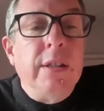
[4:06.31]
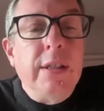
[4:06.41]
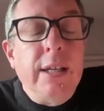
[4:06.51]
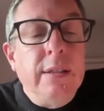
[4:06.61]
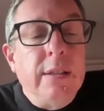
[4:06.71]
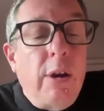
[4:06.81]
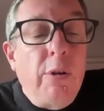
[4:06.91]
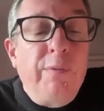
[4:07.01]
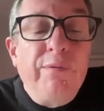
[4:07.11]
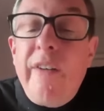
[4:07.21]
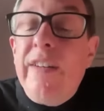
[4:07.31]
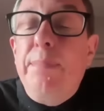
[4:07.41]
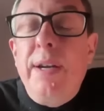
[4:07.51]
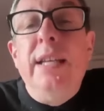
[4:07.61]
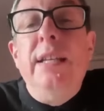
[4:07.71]
And I was
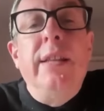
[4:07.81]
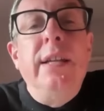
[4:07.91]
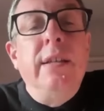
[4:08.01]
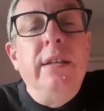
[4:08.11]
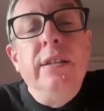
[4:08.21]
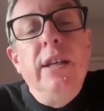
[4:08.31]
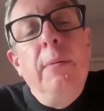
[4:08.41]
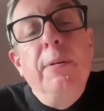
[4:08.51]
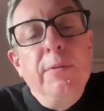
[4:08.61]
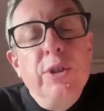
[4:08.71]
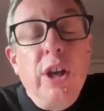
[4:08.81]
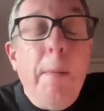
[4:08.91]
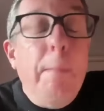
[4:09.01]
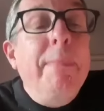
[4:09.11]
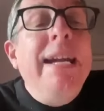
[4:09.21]
very pleased they turned up.
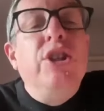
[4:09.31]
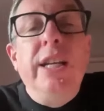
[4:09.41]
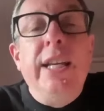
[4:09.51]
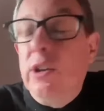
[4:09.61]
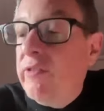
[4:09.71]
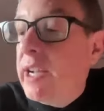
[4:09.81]
Immediately could